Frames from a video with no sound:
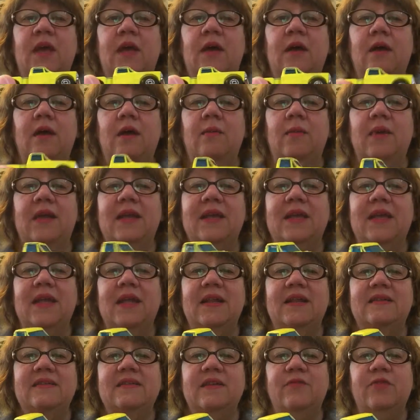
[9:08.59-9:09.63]
And again,
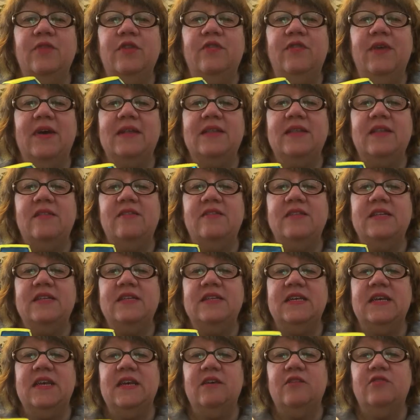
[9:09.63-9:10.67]
except for the fact that the
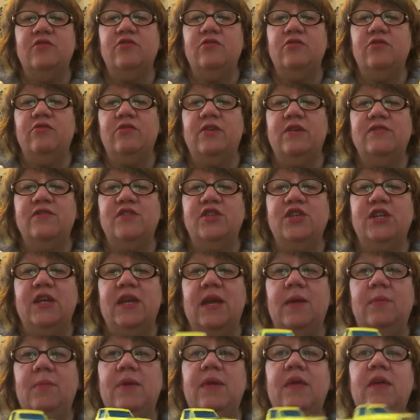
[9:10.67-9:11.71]
decals are in rough
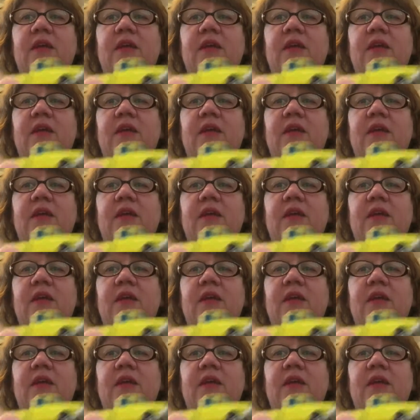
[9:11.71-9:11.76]
shape,